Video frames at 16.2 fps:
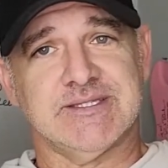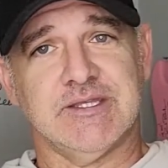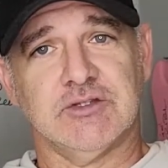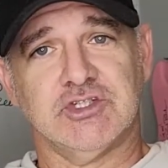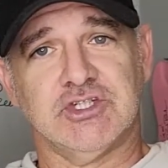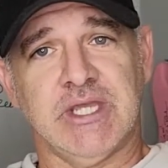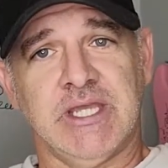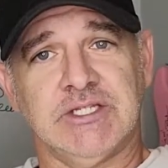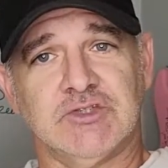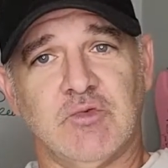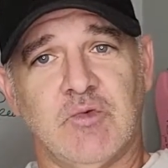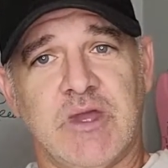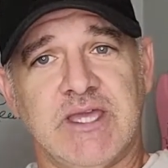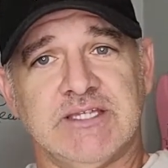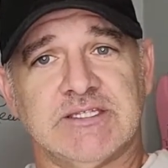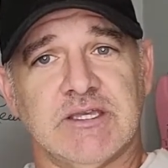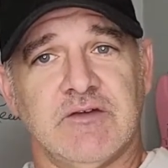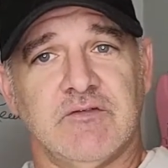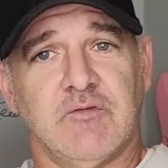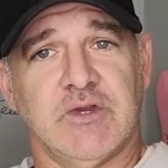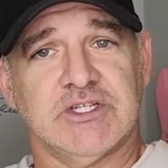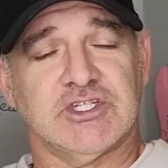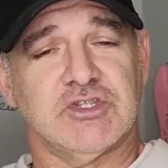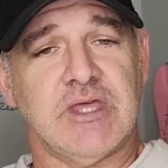They'll change ways of
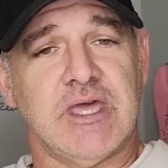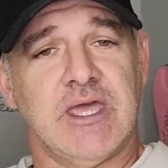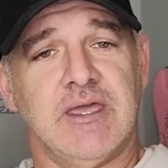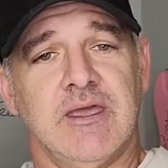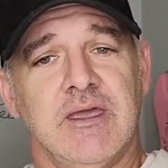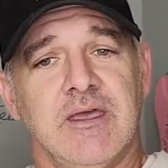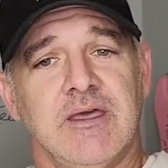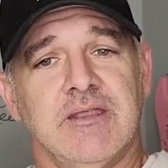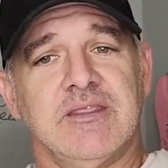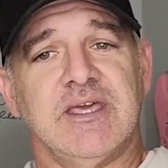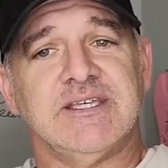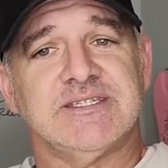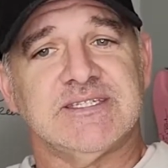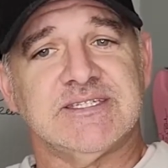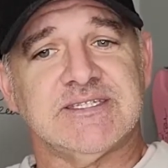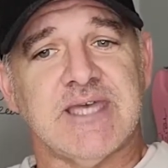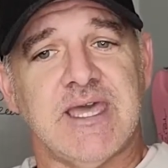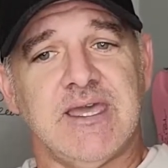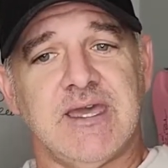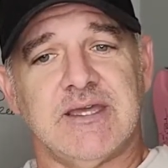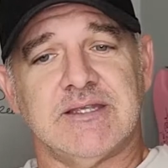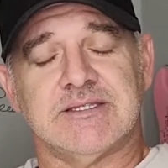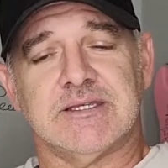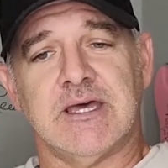which they say
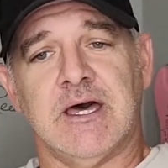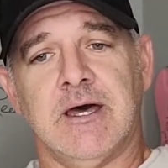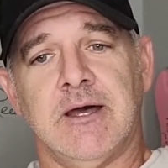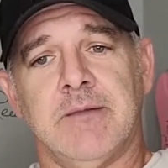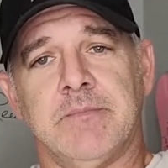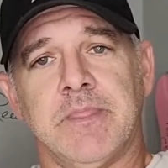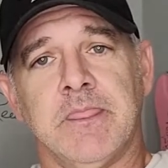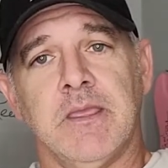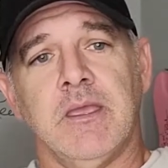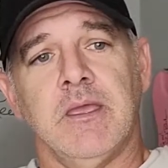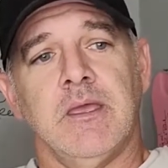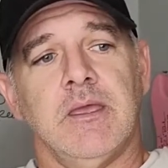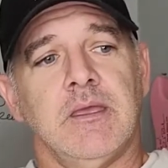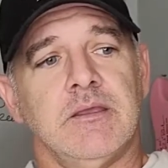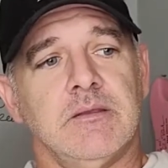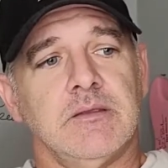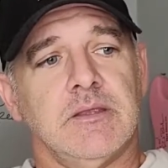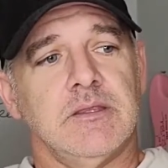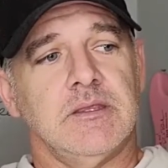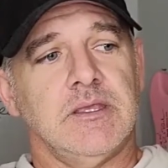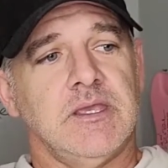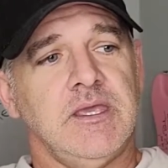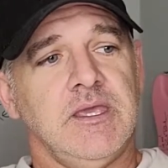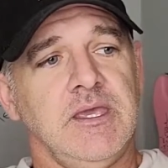it.
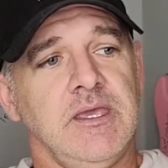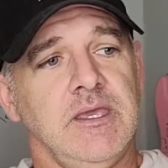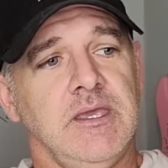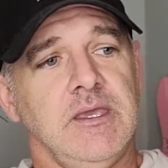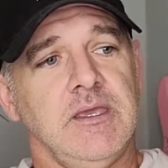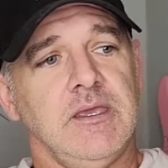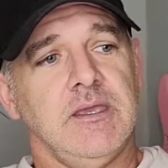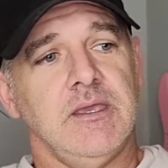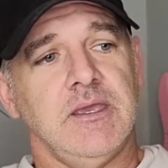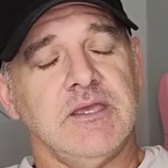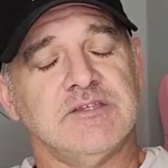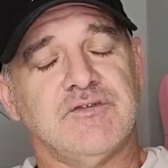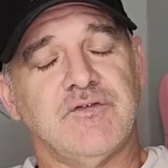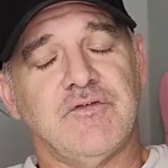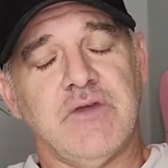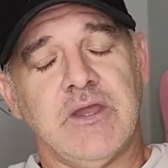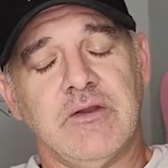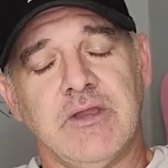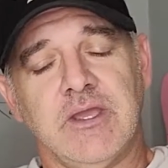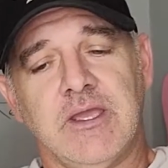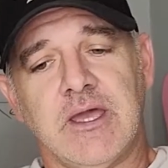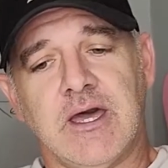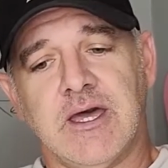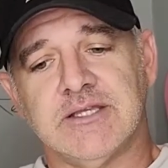He is
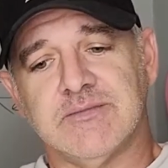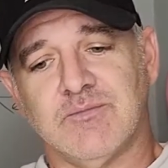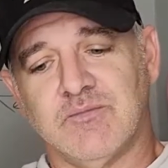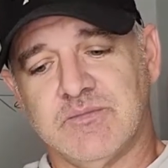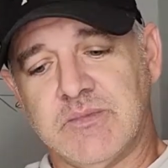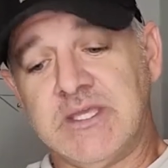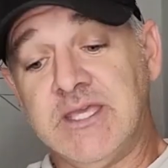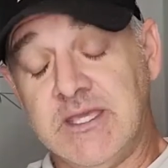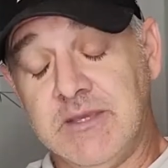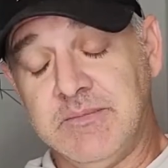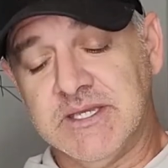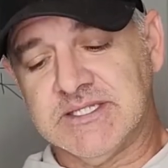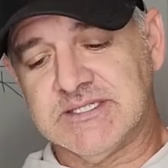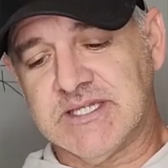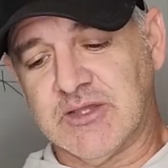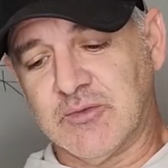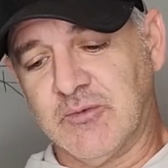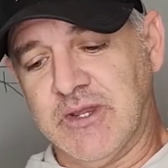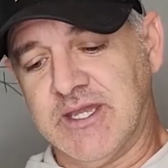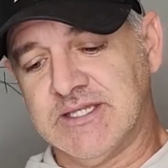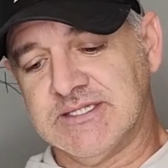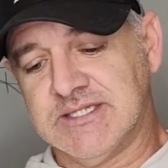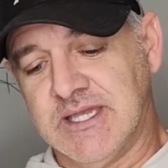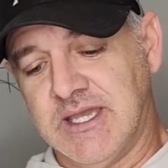very, he being Seth
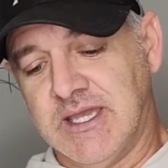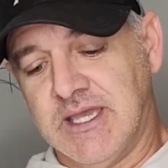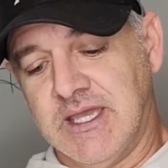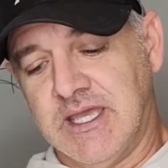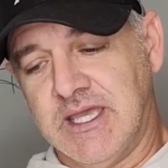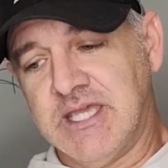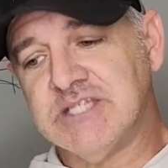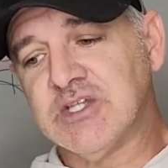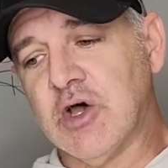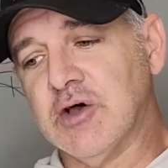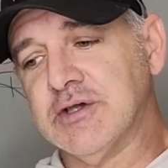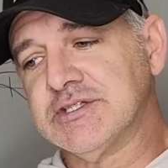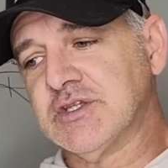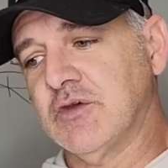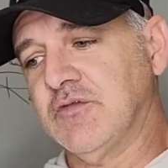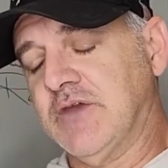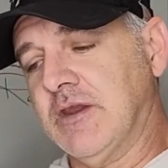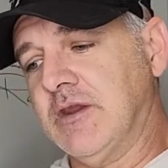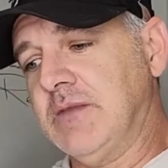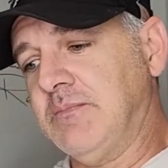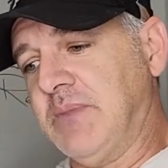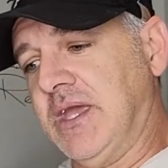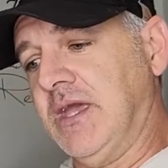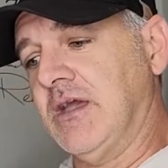Riggs, he's also
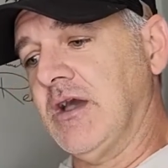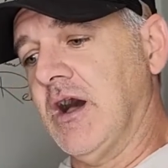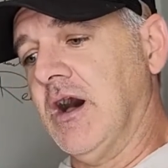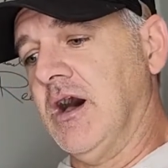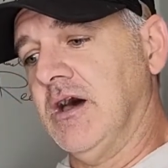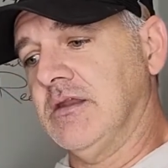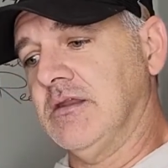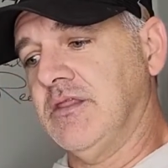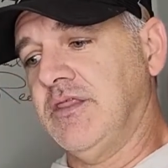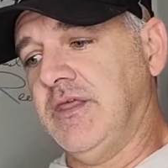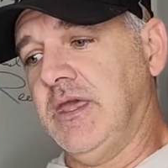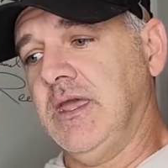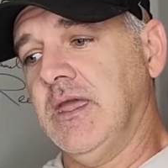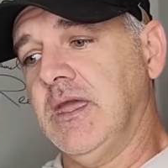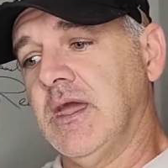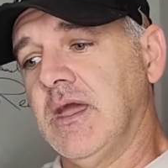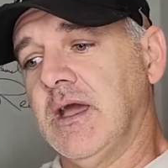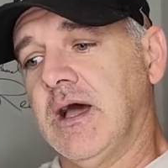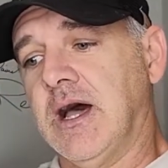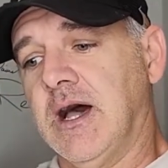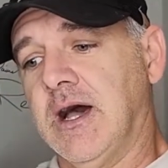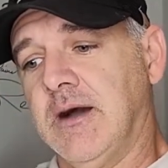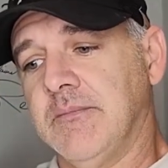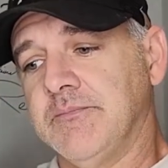very big on the
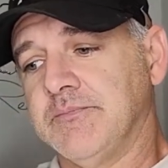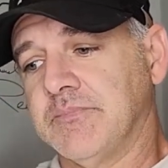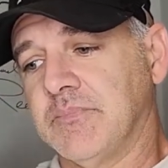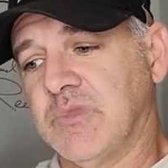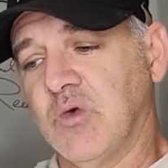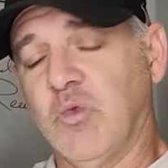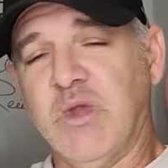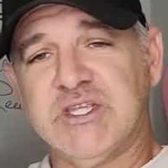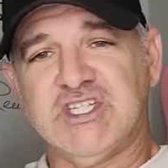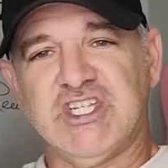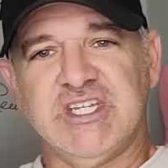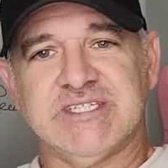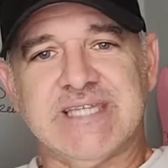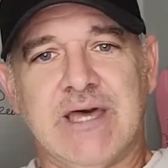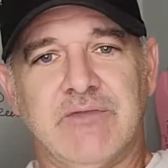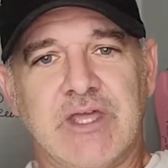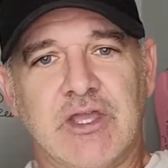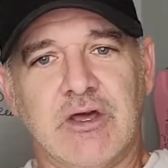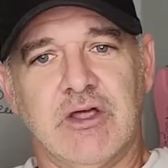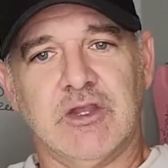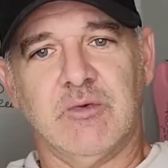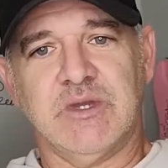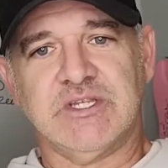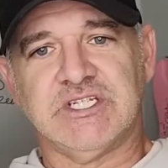witchy sound. They
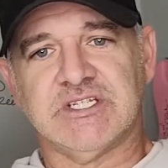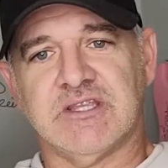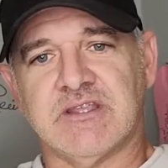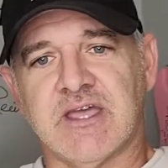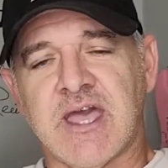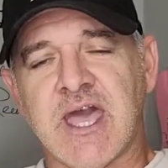call it a witchy sound.